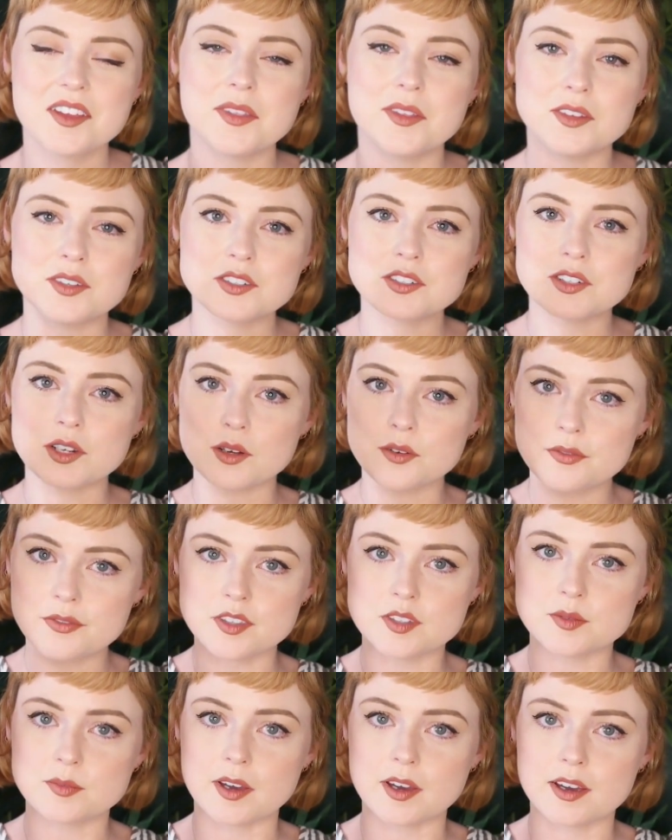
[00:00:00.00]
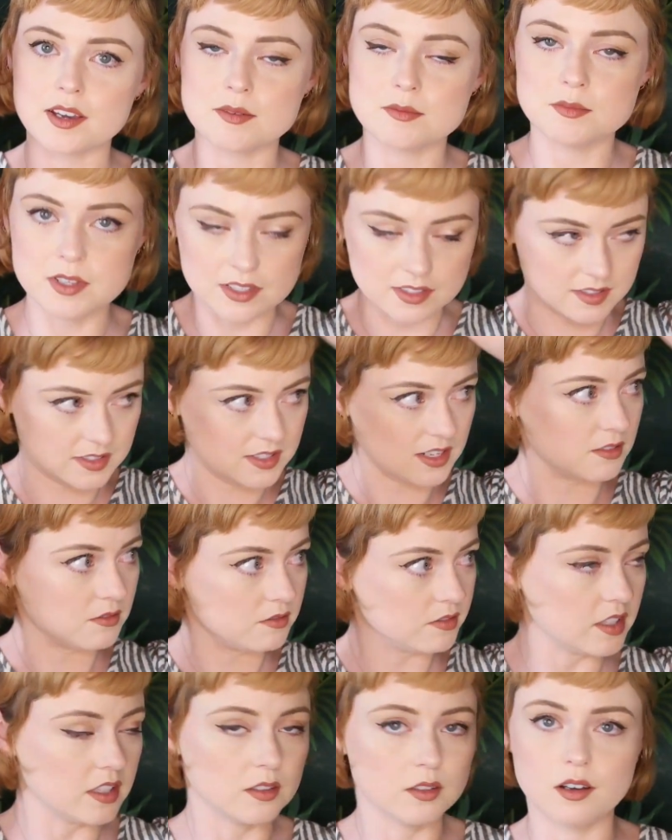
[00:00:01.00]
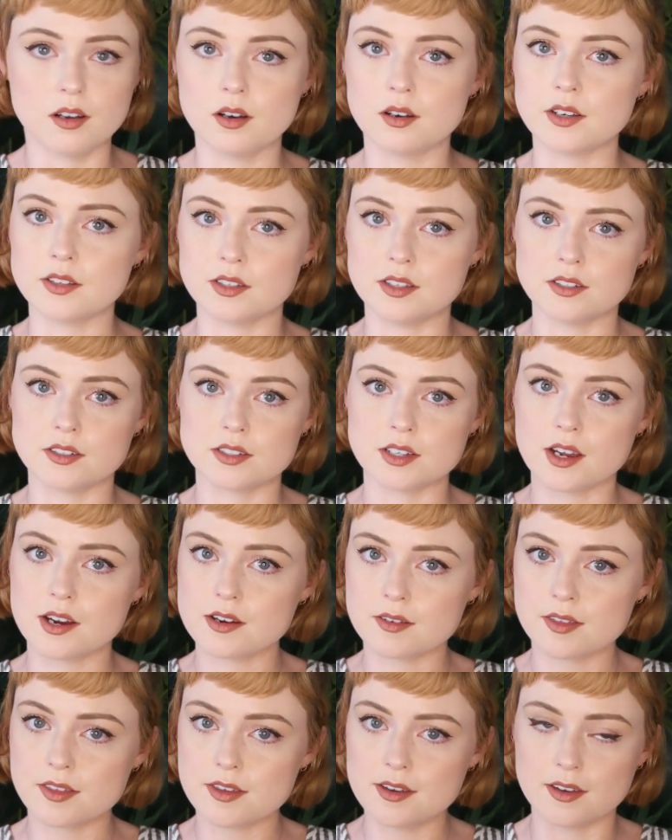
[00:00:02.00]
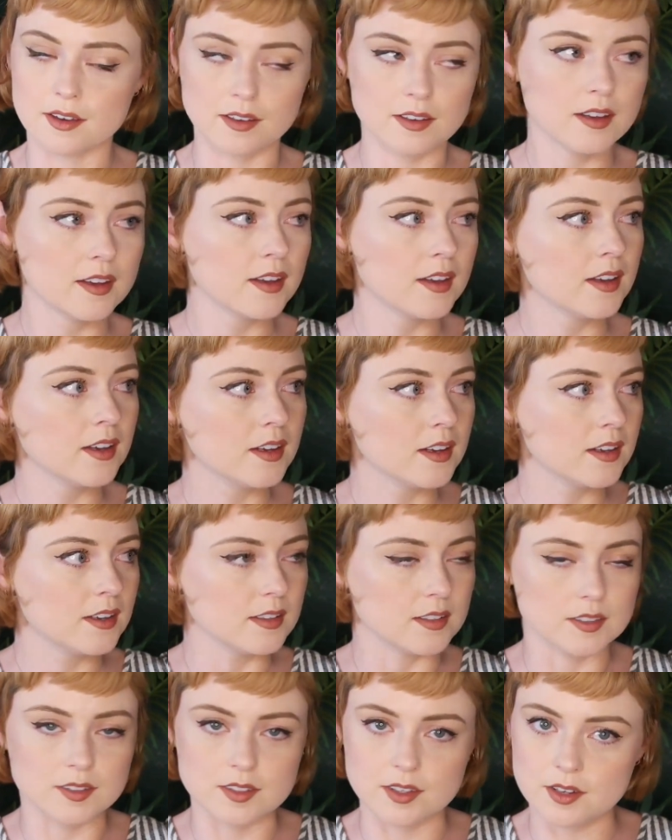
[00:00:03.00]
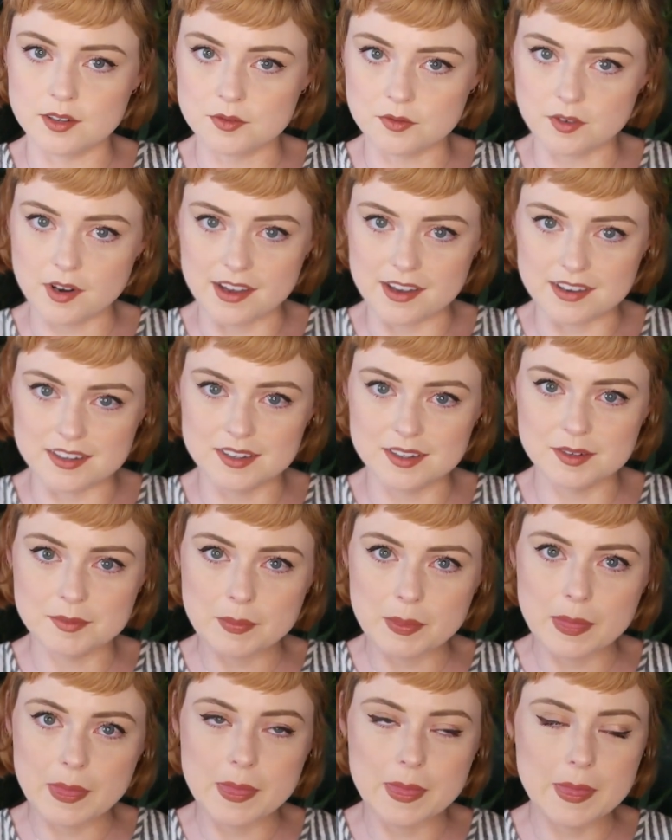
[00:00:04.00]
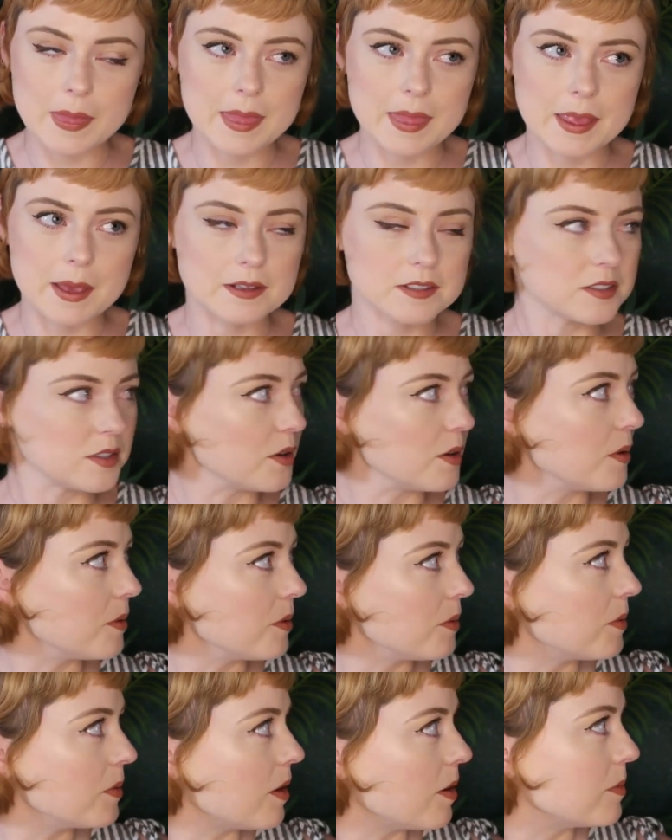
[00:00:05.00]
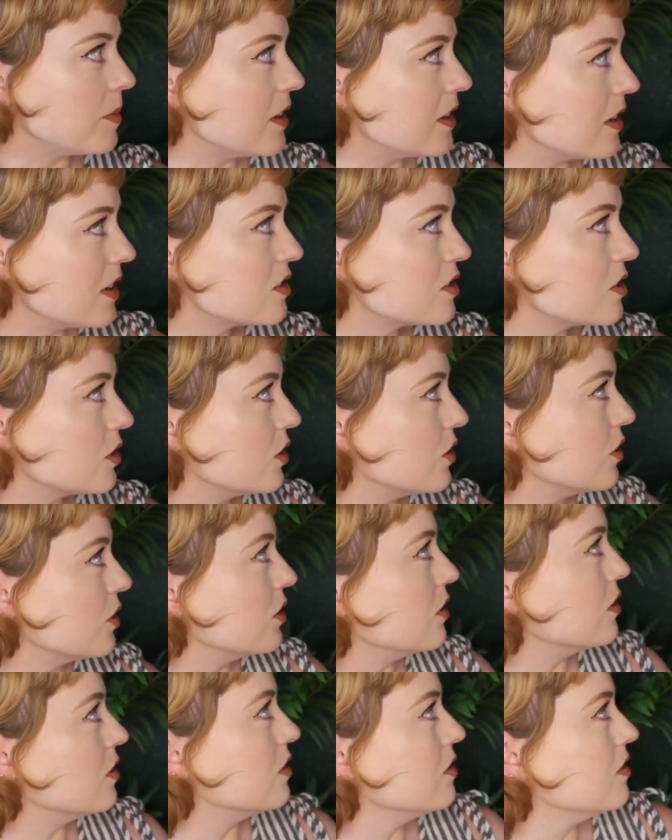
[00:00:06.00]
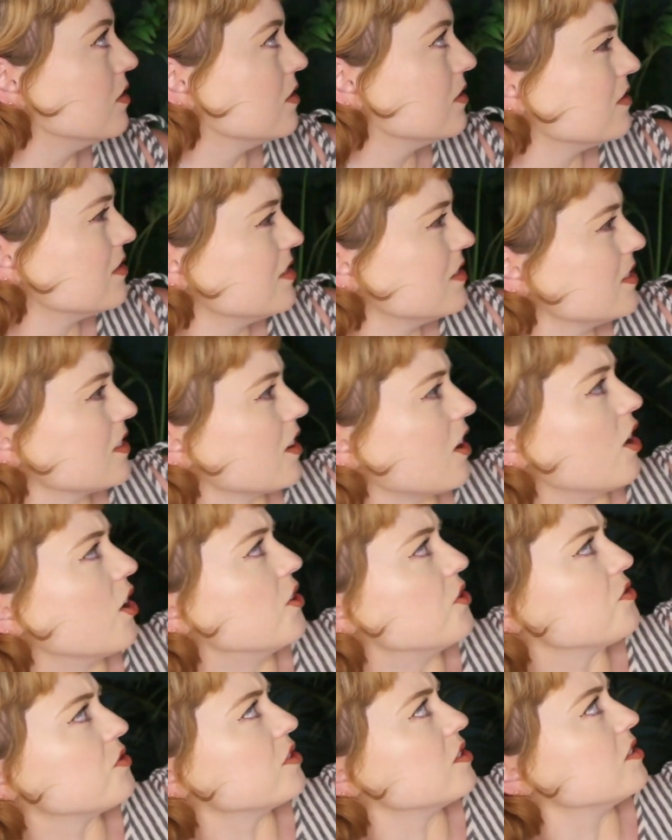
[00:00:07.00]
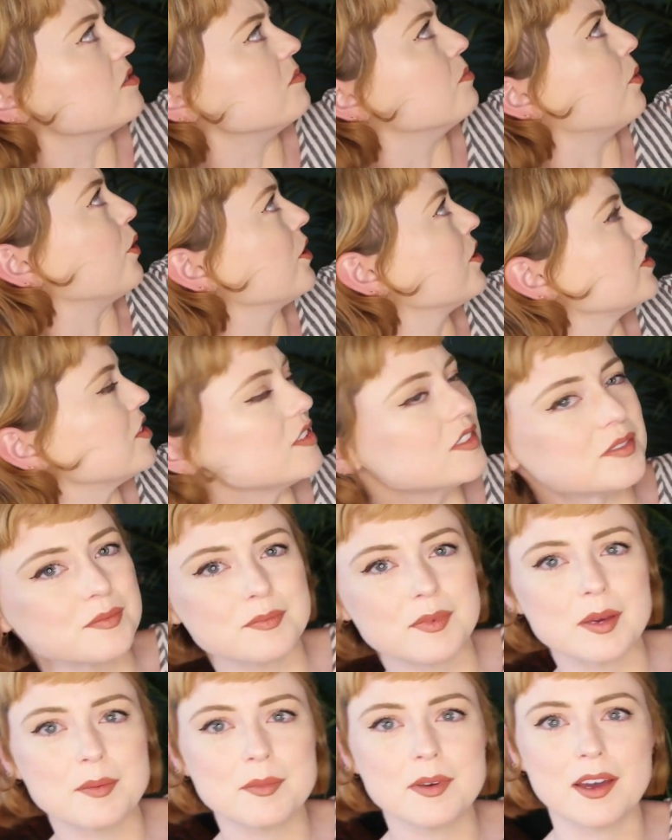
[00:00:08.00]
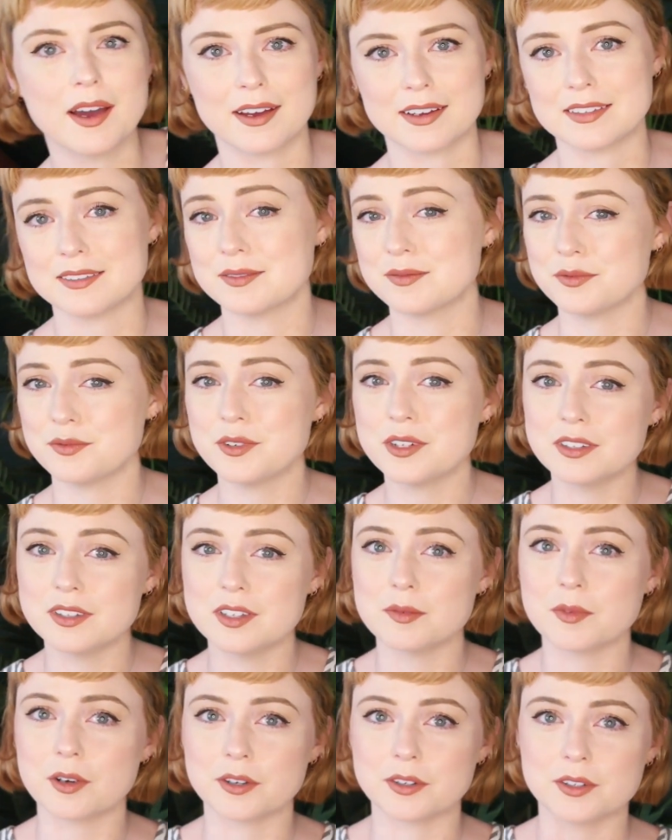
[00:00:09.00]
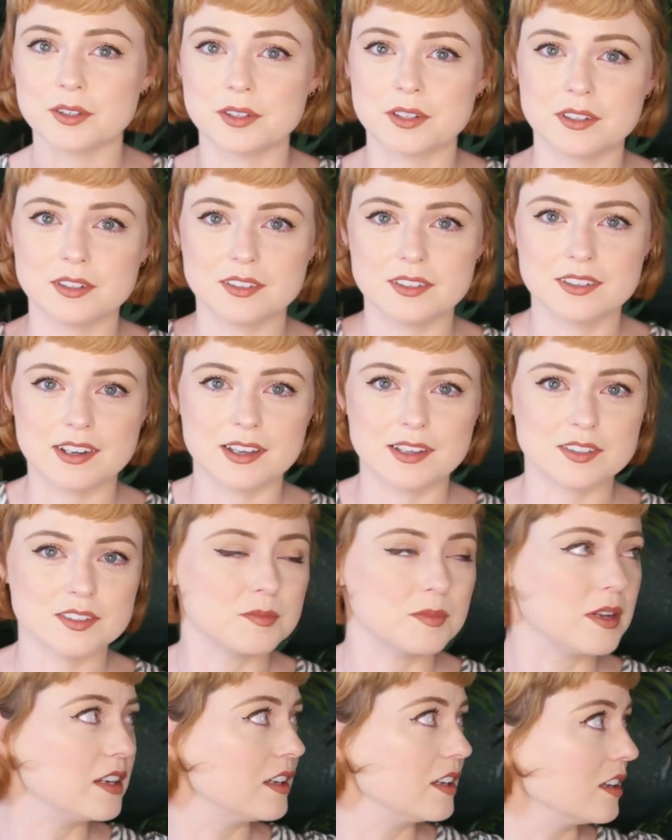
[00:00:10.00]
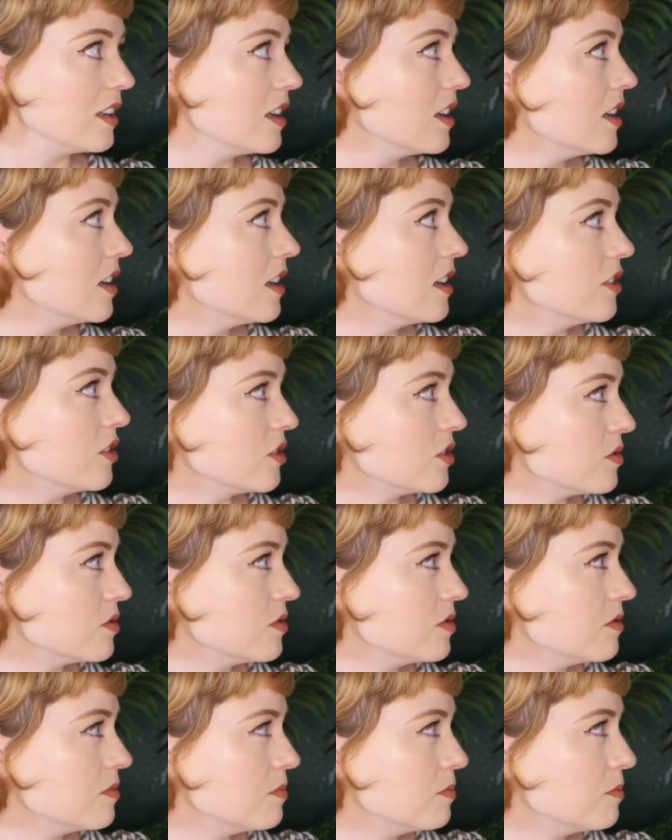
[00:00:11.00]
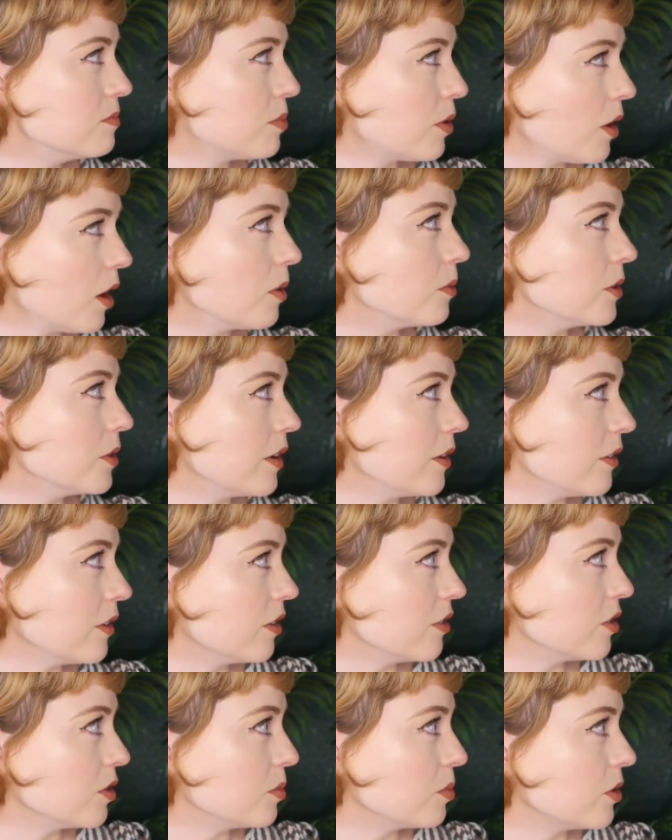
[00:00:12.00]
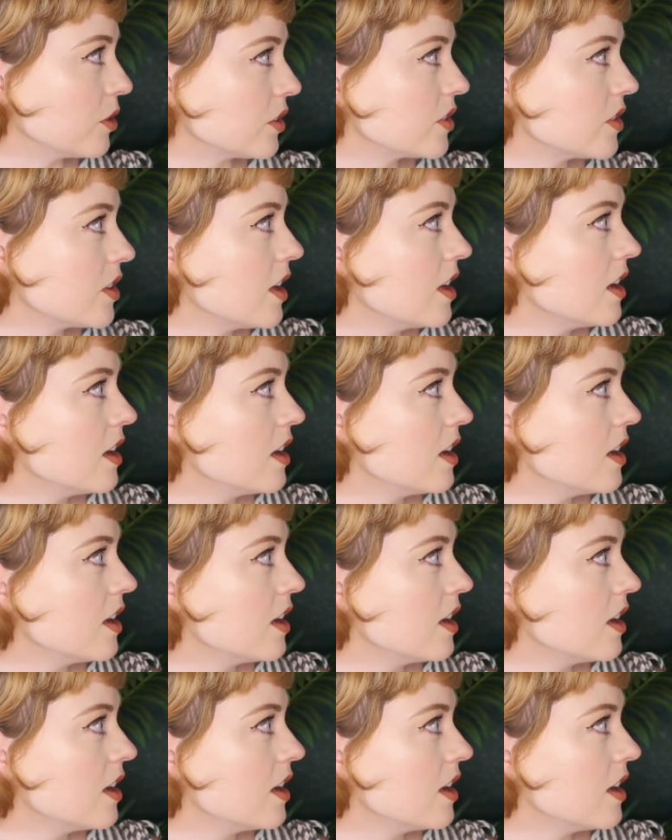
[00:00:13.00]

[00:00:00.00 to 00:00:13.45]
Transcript: this shelf that's behind me is 10 feet long, and the entire thing is unread. So, I mean, it's a good 100 books, maybe. I really am not good at estimating. There's probably around 100 books